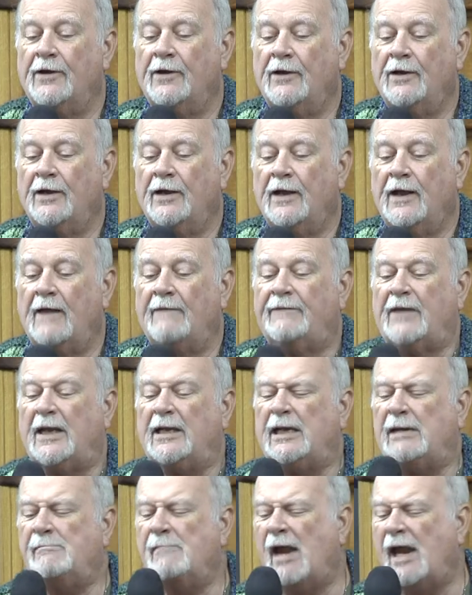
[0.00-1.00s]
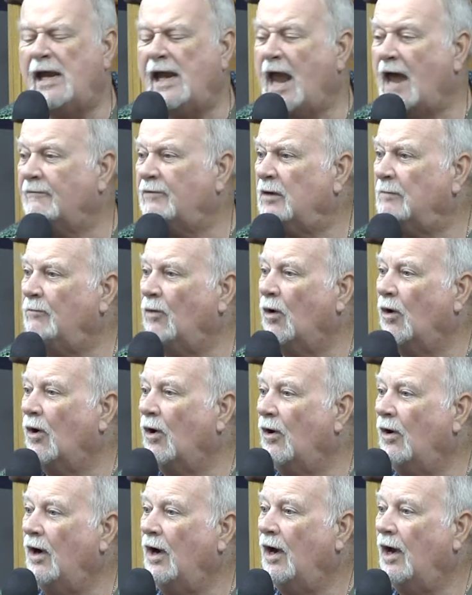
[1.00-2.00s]
those that hear my voice,
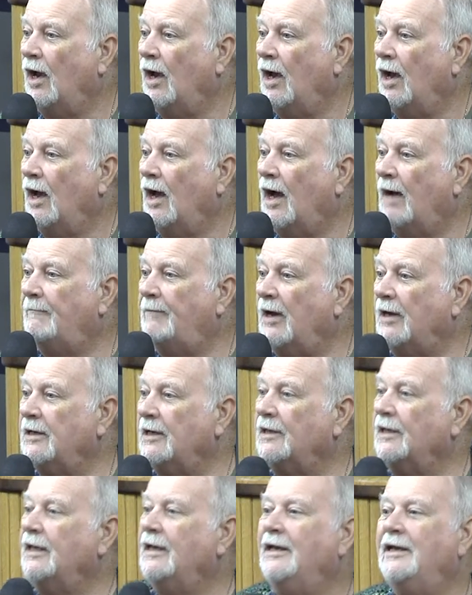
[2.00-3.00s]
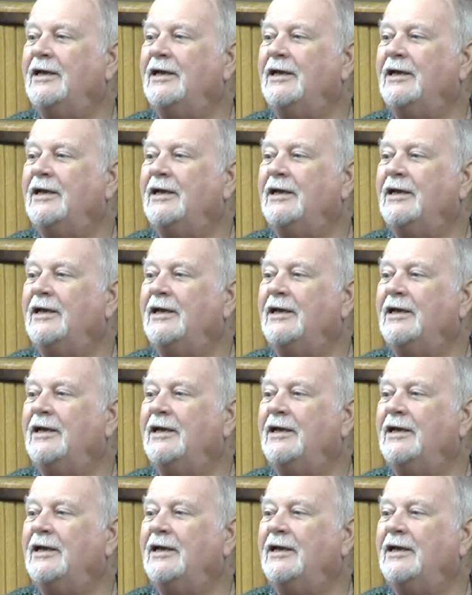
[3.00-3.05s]
may have life,